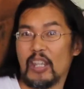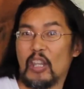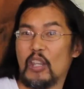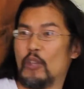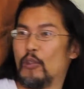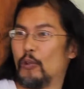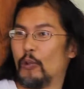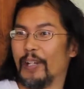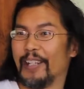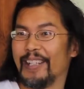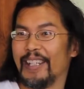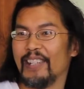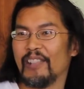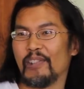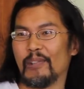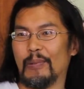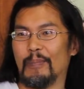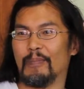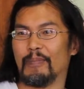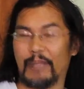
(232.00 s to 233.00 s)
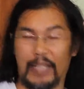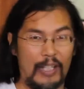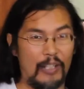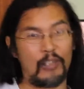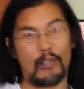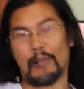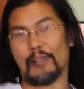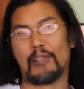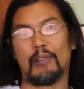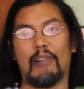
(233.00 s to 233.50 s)
Enjoy the issue.
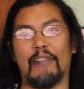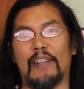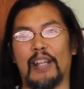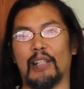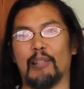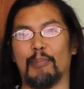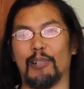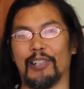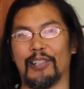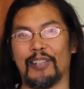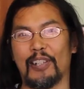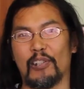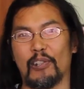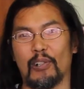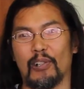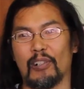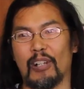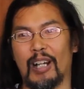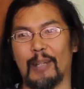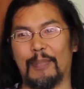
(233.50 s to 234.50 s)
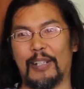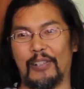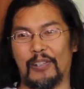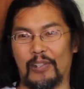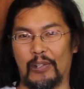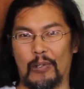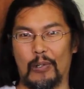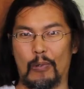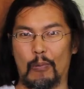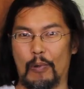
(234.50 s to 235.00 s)
It's also available in digital copies,
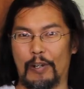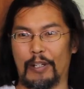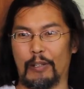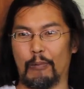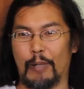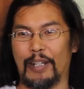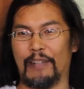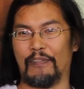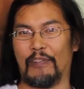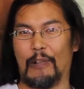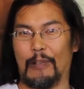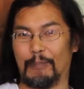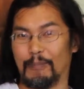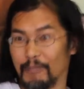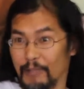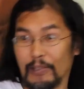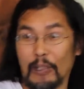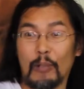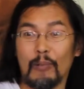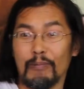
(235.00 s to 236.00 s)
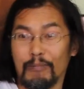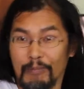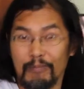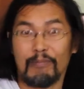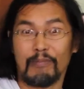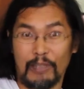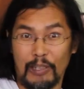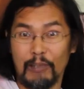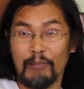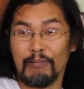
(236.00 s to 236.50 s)
so what are you waiting for? Go
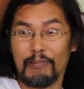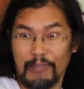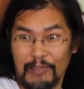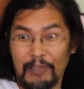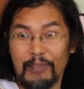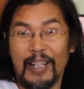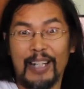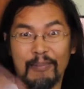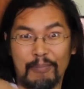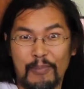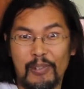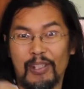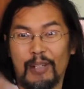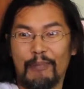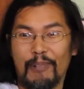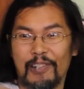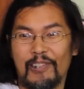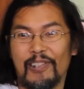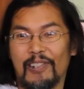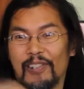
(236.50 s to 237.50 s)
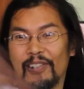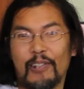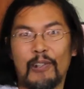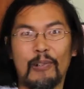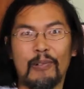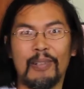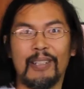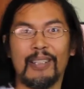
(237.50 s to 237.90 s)
now. Stop watching this, go.